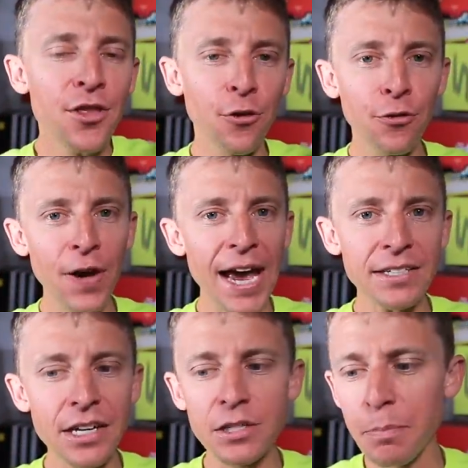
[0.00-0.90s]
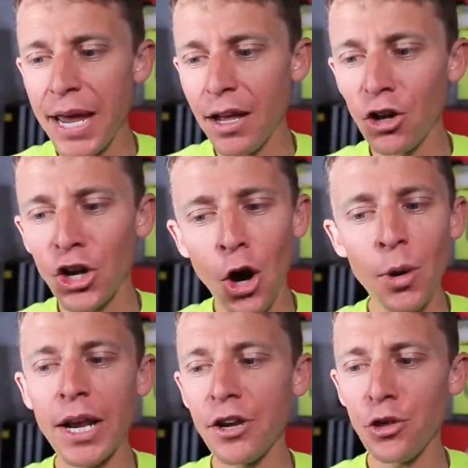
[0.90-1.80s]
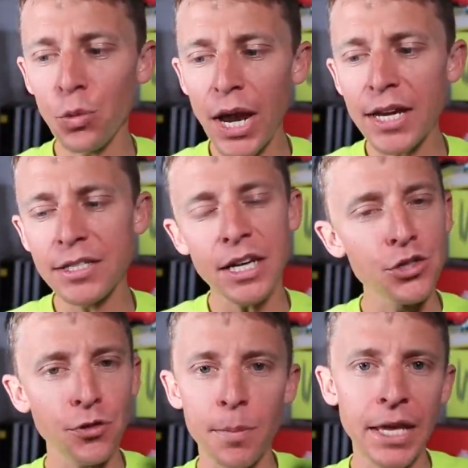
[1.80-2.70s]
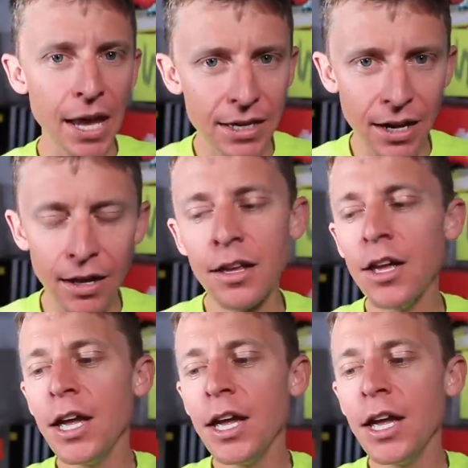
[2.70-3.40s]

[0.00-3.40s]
The fastest male going into the race is from Kenya.